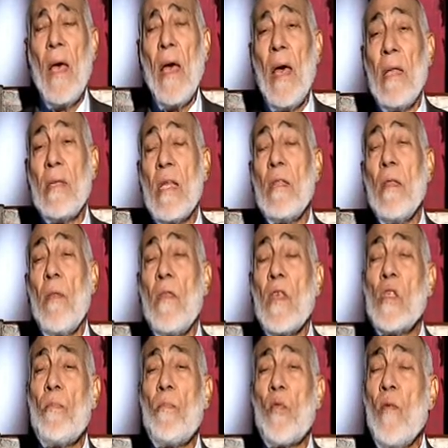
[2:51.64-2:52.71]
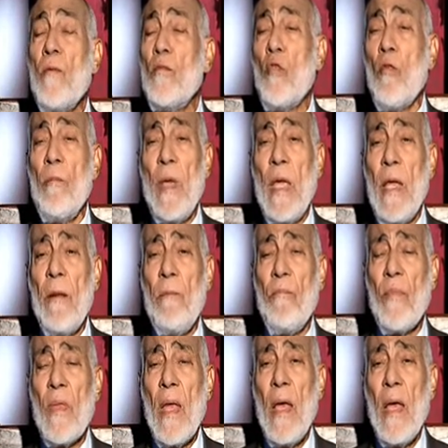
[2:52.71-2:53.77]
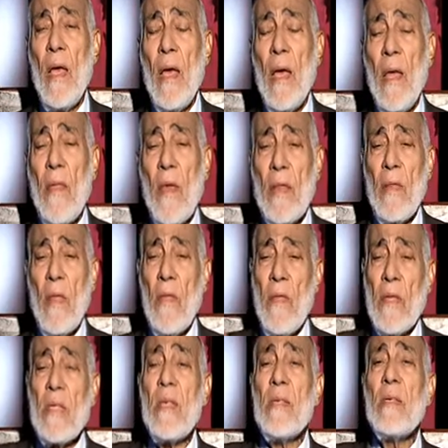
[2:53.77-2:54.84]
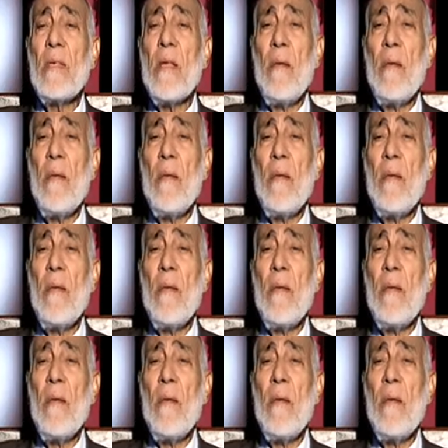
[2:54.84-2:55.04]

And he said, this proved to me that this is